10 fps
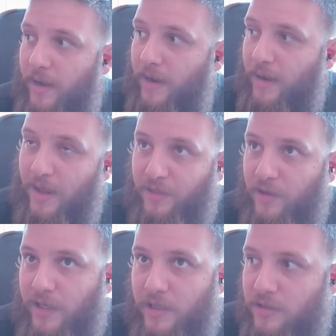
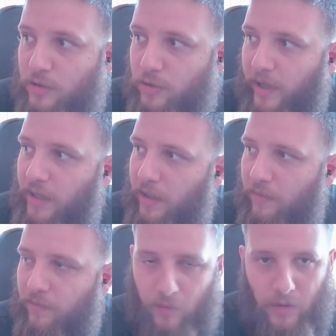athlete
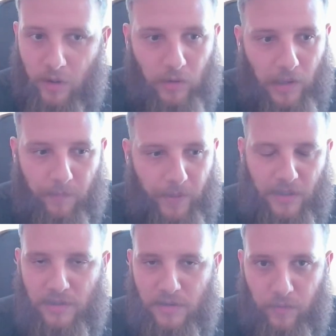training for the
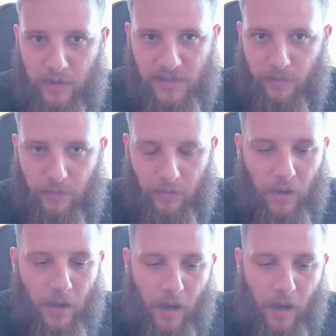Olympics, for example,